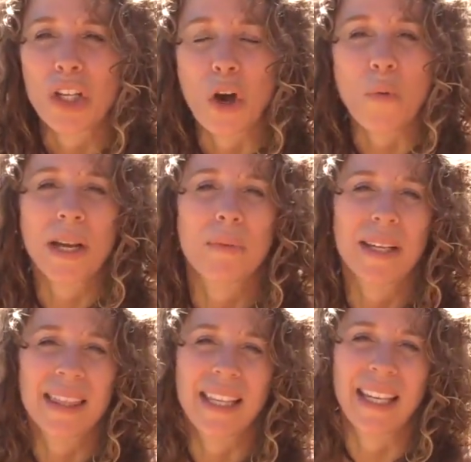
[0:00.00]
going
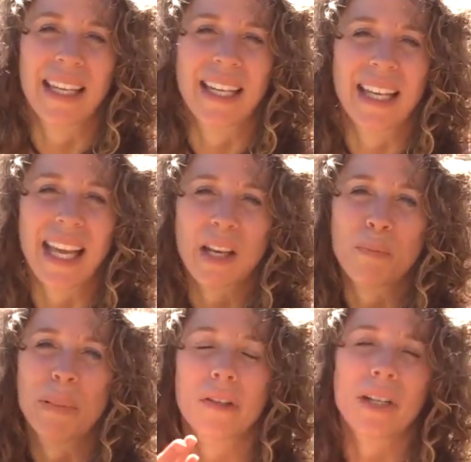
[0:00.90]
within
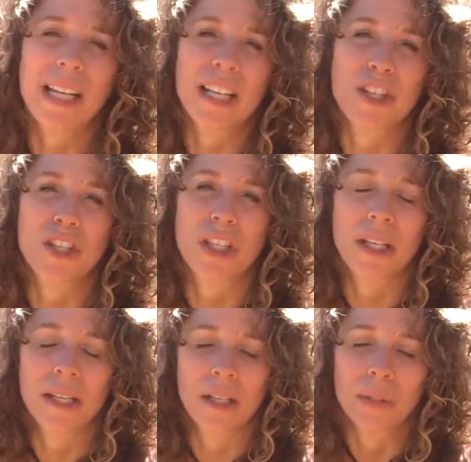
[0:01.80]
and building a
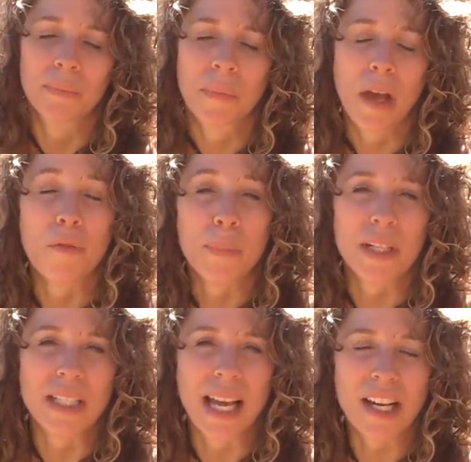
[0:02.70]
shell of
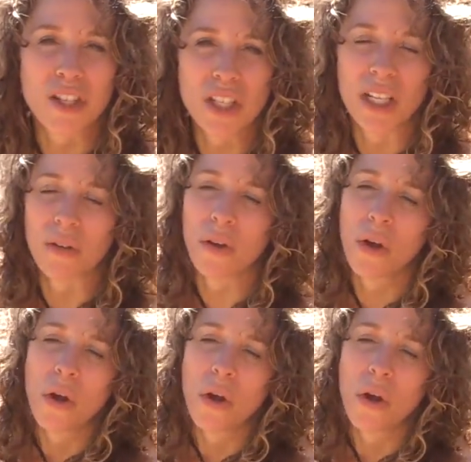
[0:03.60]
protection